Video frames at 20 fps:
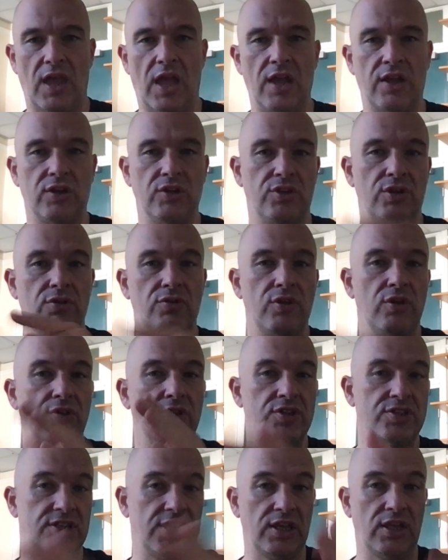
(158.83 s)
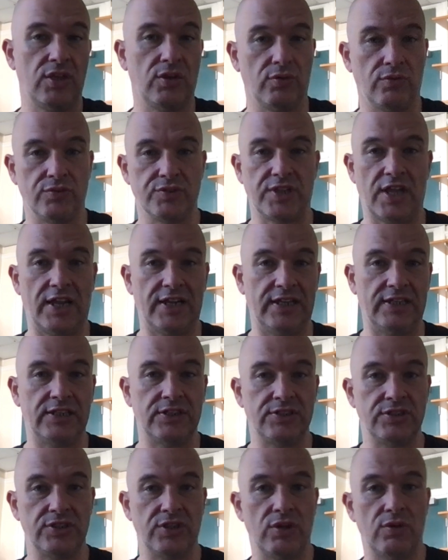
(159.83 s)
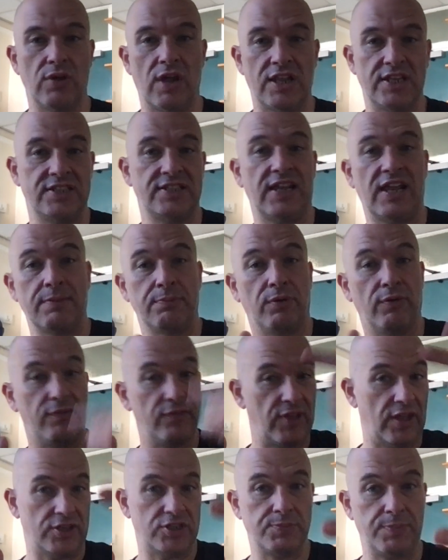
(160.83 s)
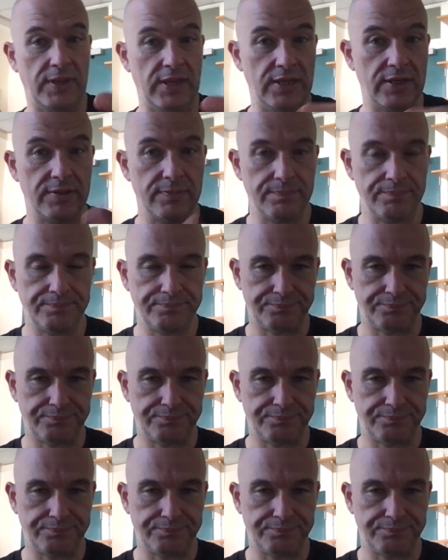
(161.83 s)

I could do the other singles that I needed to do and stay above that speed.